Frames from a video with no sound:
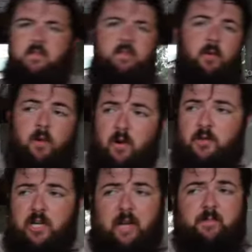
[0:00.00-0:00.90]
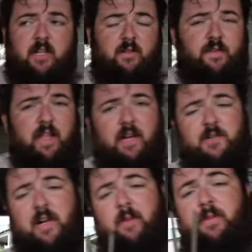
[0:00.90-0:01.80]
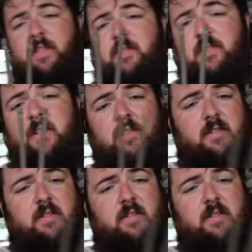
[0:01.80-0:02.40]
the wrong trap setter for that trap, but this is a